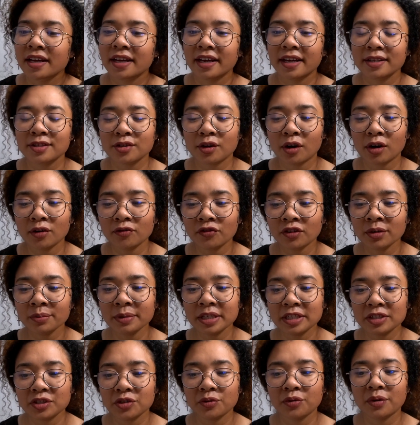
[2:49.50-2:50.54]
It's hard for
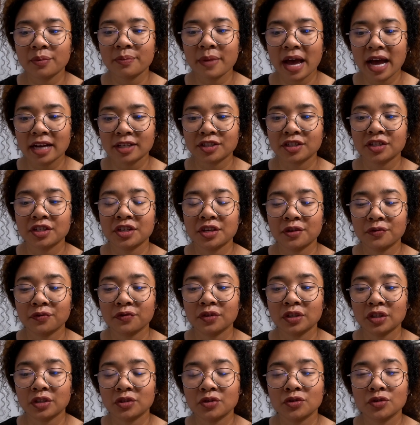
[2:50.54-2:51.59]
me to imagine if
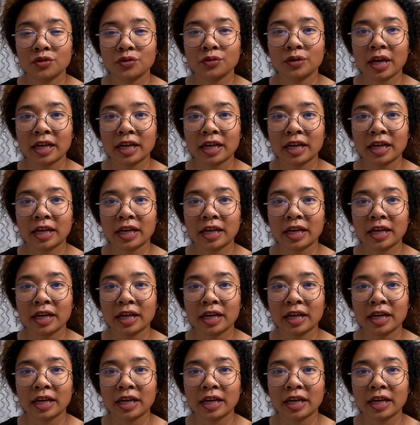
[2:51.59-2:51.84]
he knew